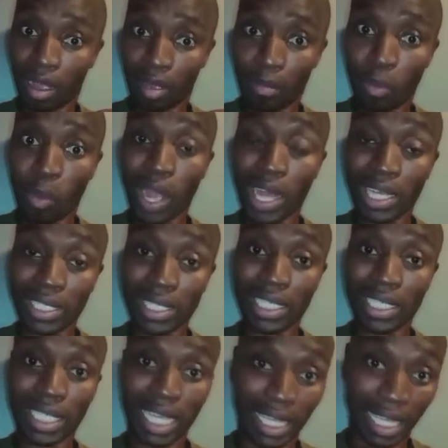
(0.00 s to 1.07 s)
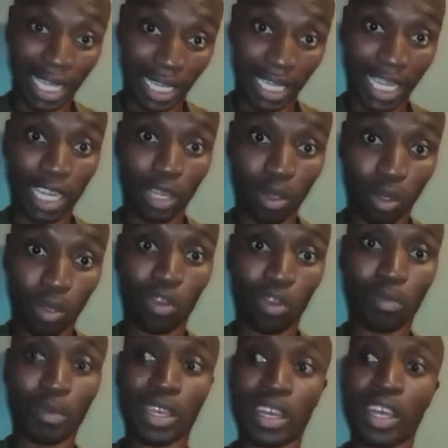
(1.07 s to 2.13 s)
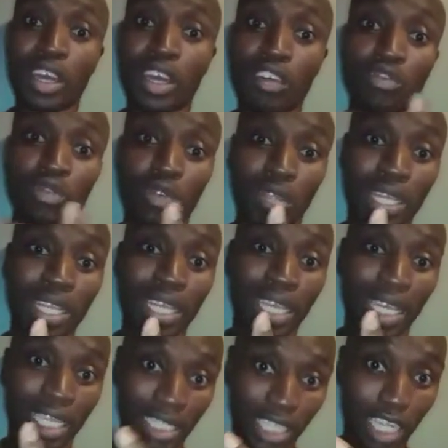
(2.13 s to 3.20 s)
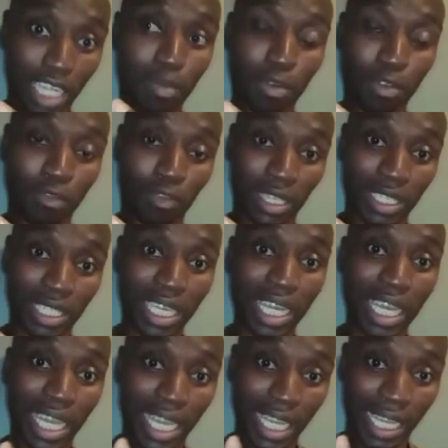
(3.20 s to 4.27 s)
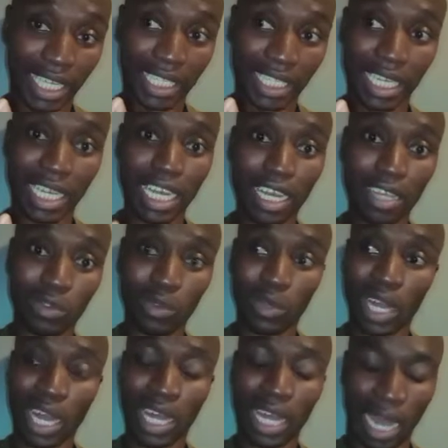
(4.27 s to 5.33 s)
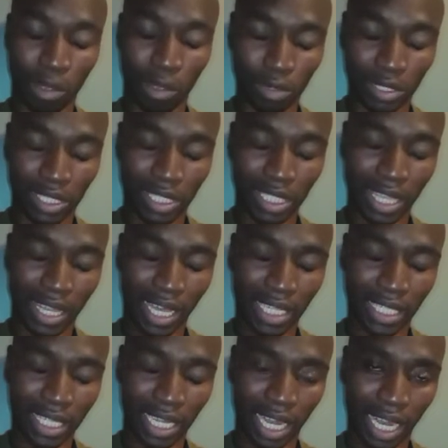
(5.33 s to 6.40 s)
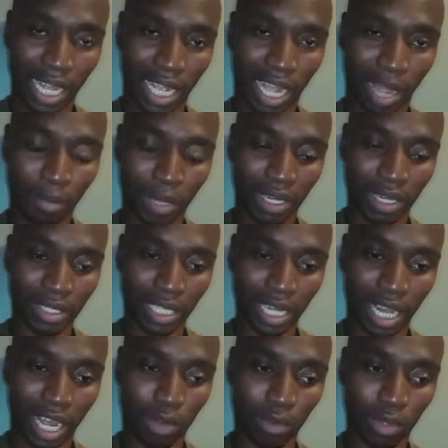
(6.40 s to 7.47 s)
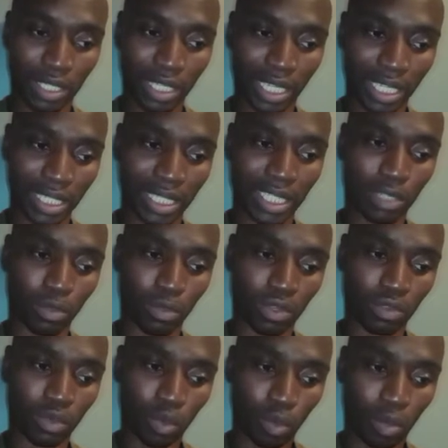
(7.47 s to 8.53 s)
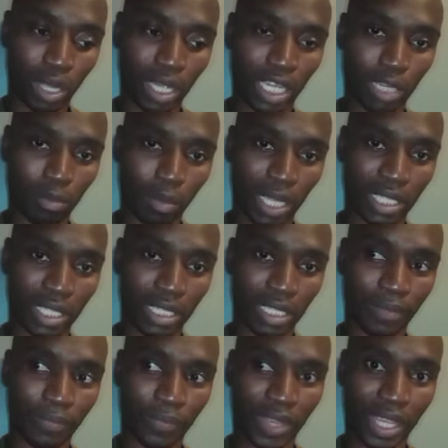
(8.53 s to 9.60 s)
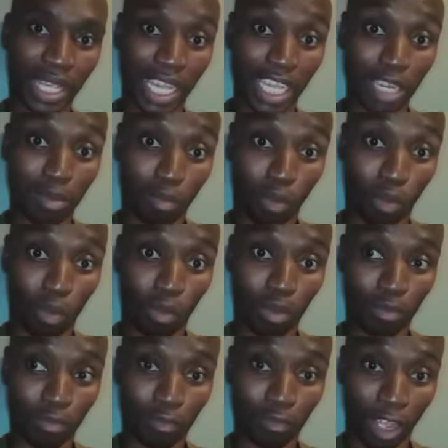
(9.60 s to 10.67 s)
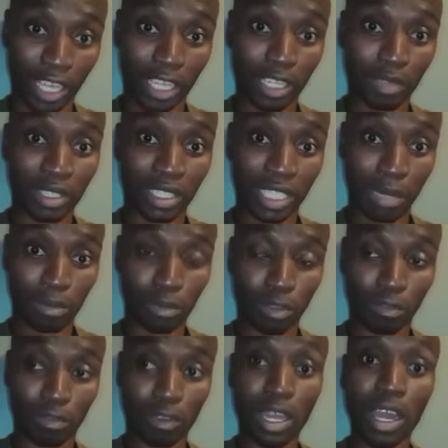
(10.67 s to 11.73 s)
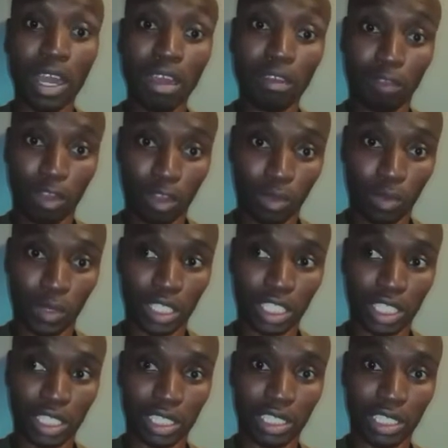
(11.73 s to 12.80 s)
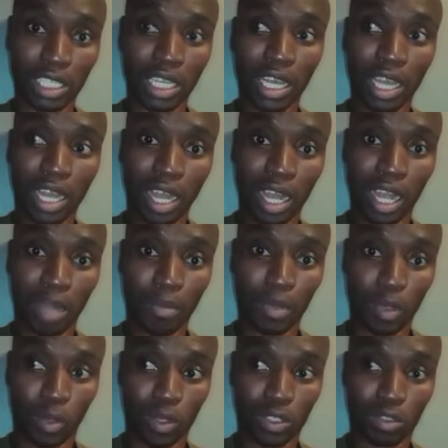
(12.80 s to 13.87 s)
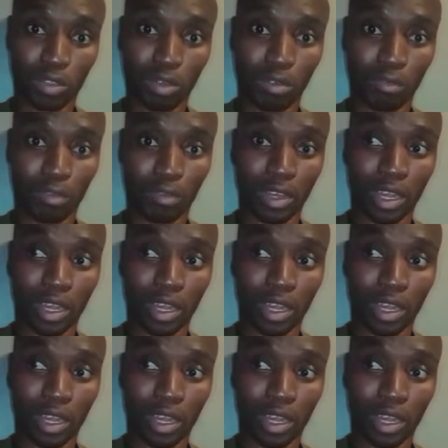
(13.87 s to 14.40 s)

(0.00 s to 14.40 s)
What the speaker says: more assets in the real economy so that they can take profit later. So I will see that companies that are not listed in the stock market might gain more in terms of valuation, because of